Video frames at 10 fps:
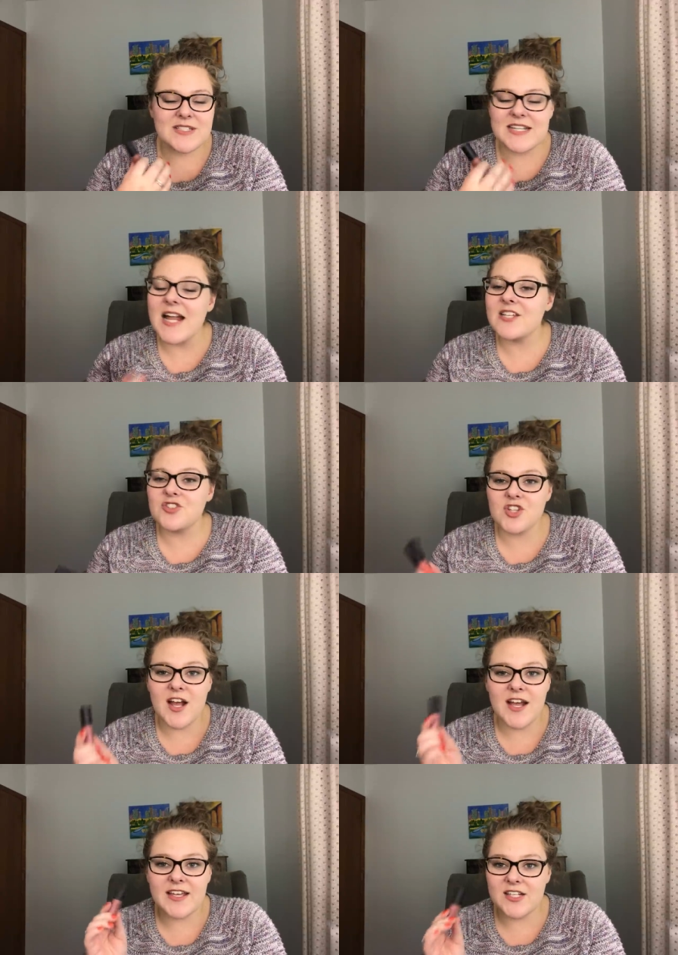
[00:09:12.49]
It's not as
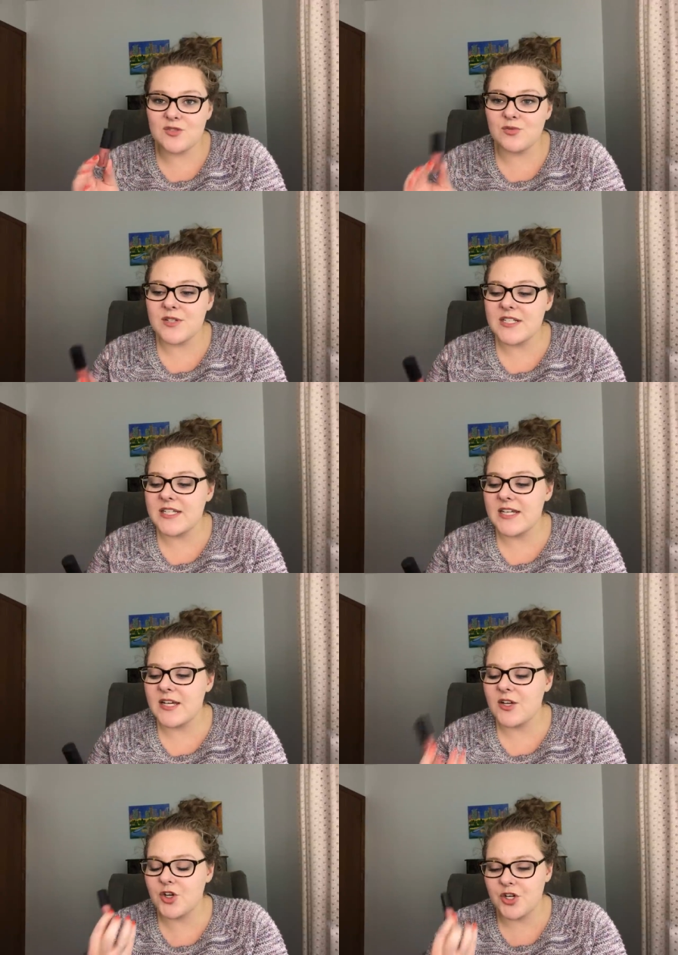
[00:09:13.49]
drying. It's
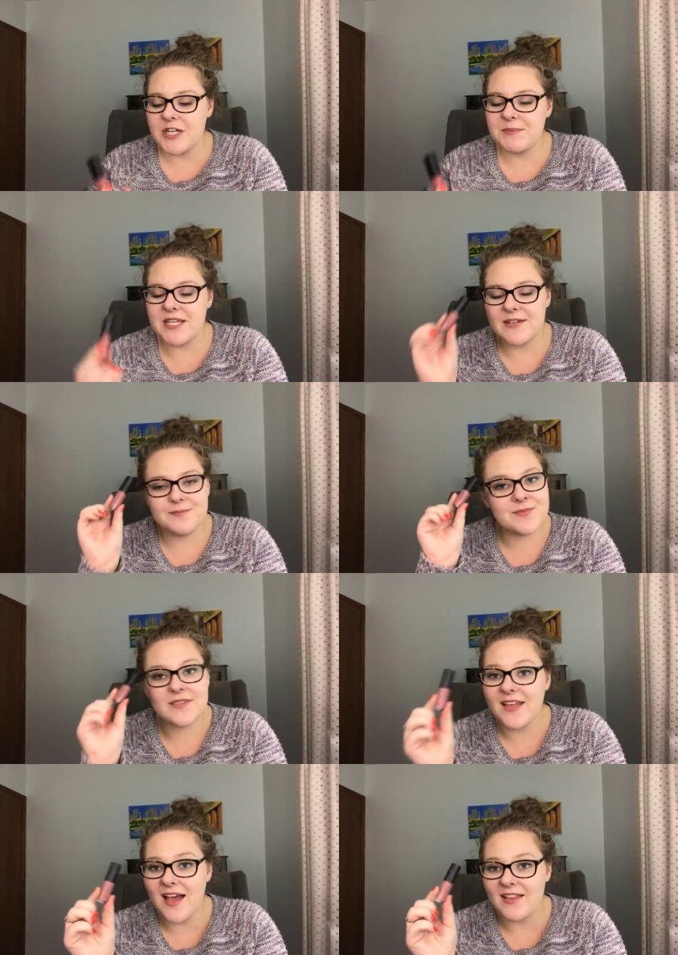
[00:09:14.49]
really creamy.
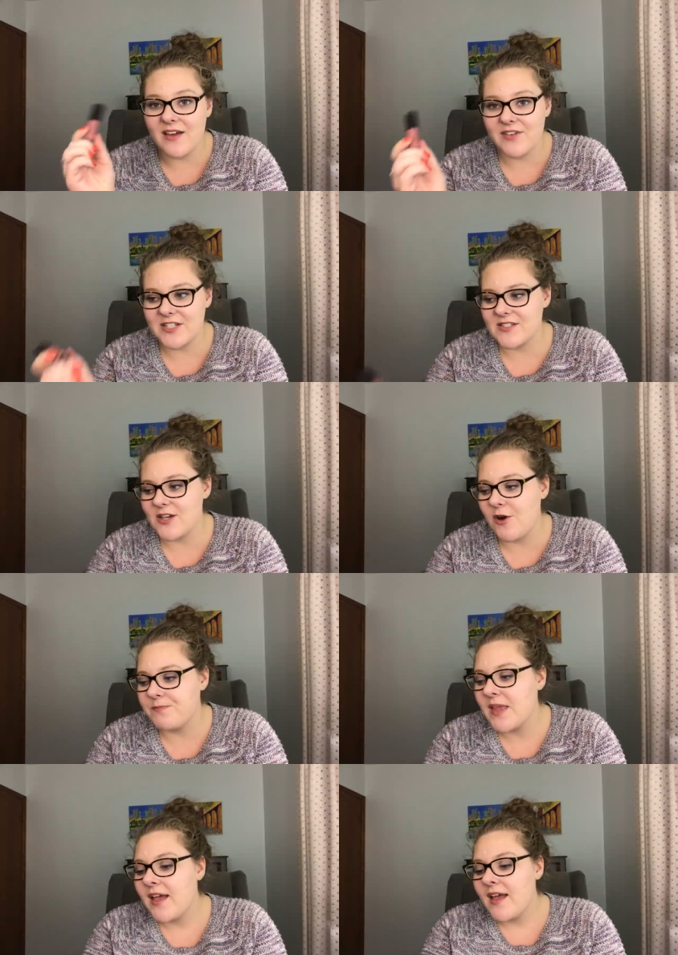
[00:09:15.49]
I love it. So